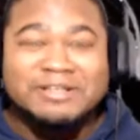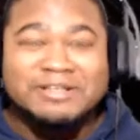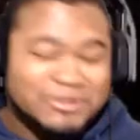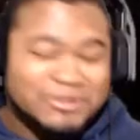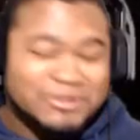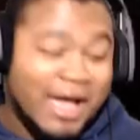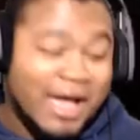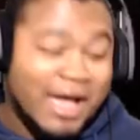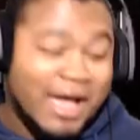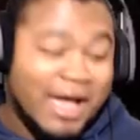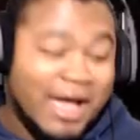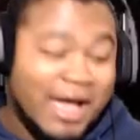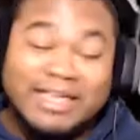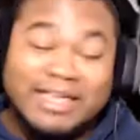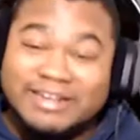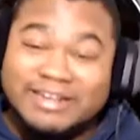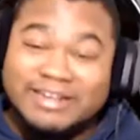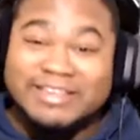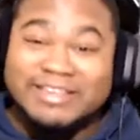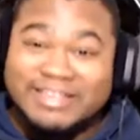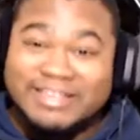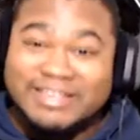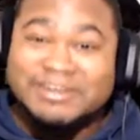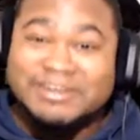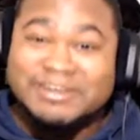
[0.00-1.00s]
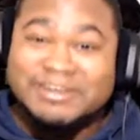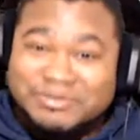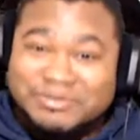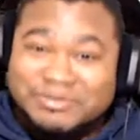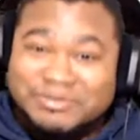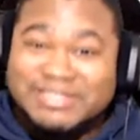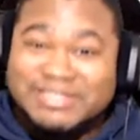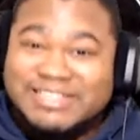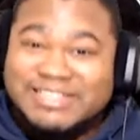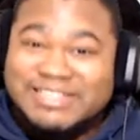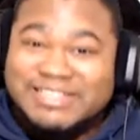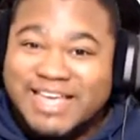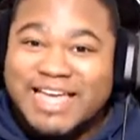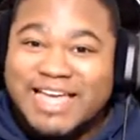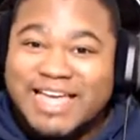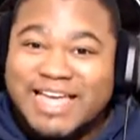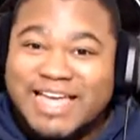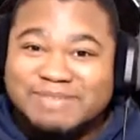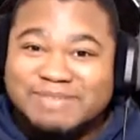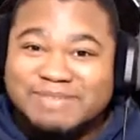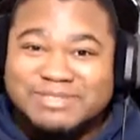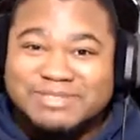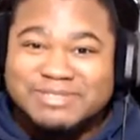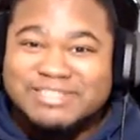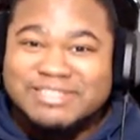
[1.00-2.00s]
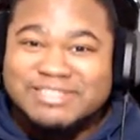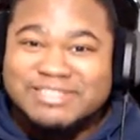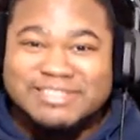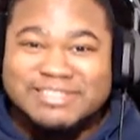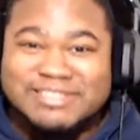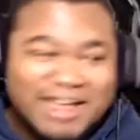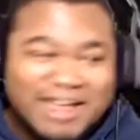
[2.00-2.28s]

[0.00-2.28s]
so I can get the P C games this